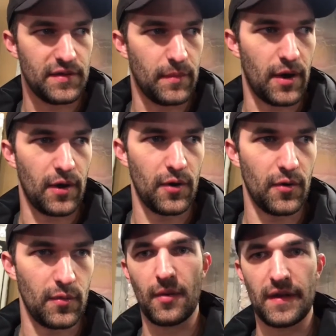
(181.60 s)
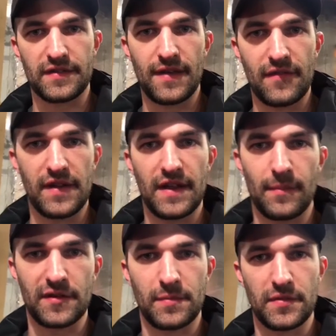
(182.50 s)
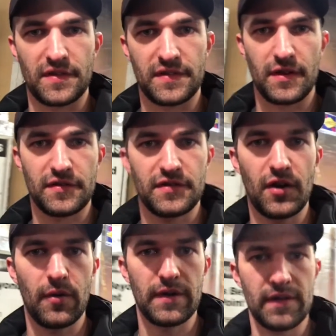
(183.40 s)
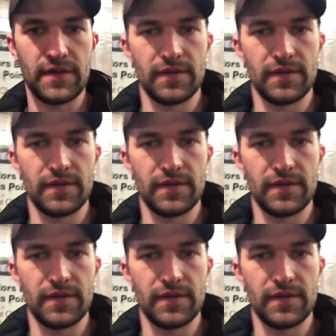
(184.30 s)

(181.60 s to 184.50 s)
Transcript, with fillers: tomorrow at 7 a.m. it's supposed to start snowing.